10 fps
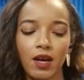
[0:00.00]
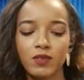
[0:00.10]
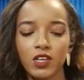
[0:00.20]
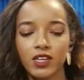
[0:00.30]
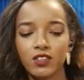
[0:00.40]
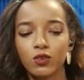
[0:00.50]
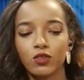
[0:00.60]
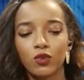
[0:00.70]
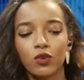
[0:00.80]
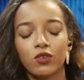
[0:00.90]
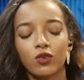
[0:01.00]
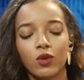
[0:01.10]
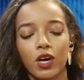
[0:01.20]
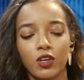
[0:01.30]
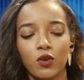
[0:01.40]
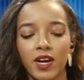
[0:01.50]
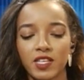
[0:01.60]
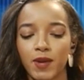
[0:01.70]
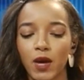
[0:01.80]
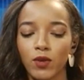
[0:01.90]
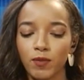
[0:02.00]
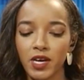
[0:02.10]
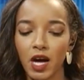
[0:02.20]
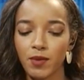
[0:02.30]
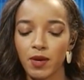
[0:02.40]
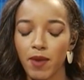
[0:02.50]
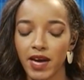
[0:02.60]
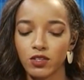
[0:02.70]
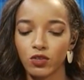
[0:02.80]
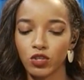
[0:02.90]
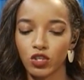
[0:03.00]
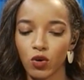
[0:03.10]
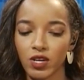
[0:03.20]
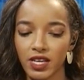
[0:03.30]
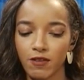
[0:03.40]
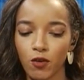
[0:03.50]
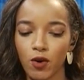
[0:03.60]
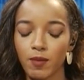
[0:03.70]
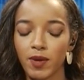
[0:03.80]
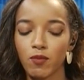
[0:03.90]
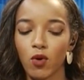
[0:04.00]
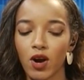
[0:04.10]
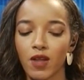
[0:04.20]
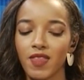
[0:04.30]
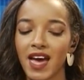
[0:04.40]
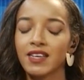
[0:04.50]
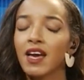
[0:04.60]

sorry to cut you, Grace, but I will be coming back to you shortly for a bit more on that.